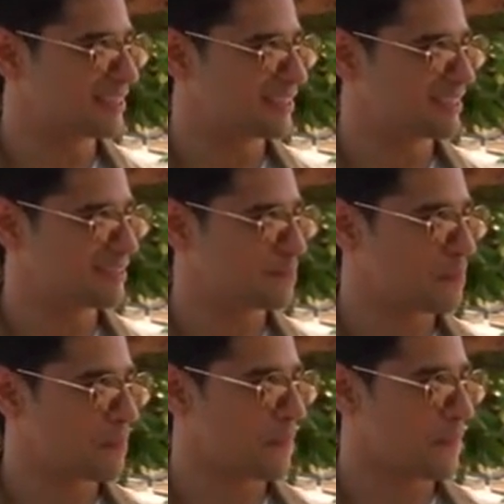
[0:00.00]
Being human
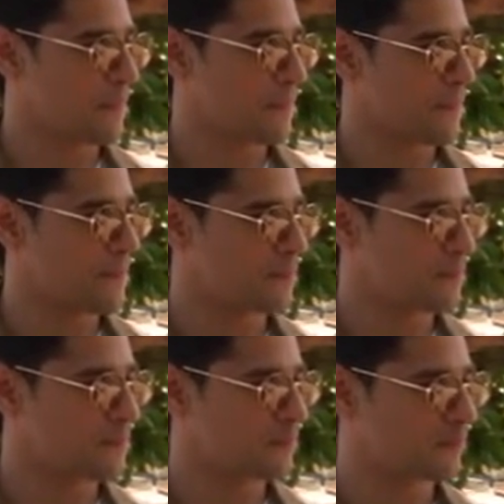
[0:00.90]
is the
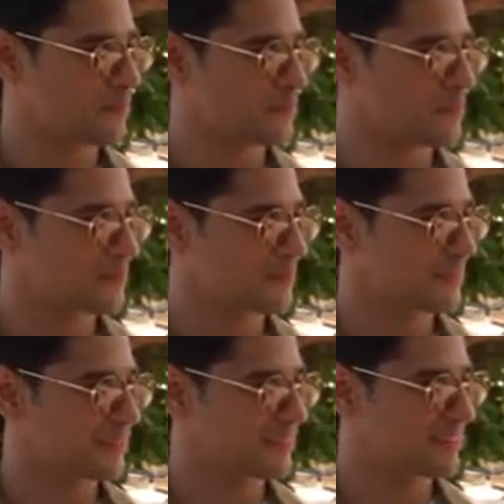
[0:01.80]
peak of
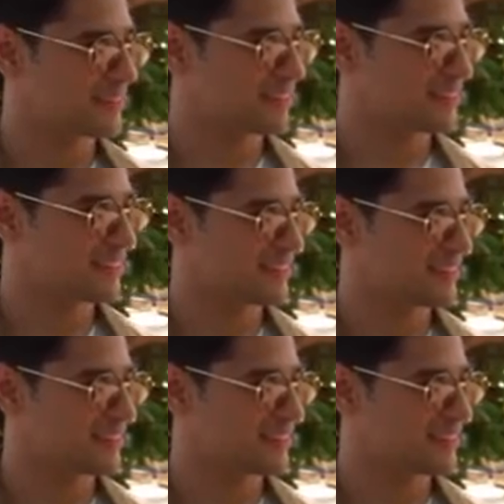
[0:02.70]
evolution on this planet.